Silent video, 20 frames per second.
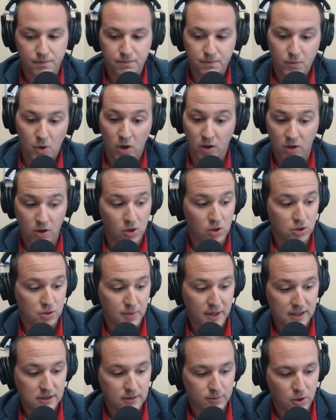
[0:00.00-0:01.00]
our college
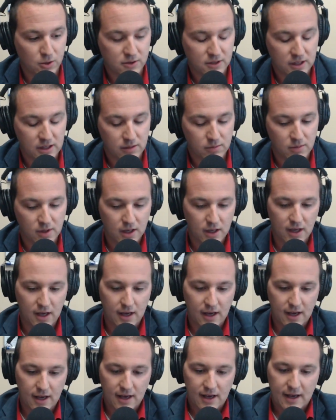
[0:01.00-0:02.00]
basketball team.
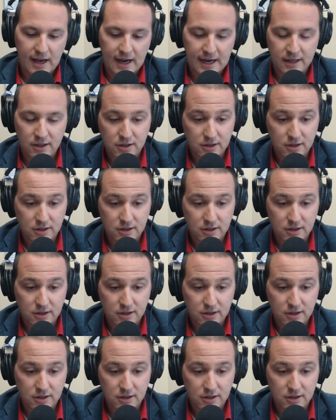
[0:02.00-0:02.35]
And it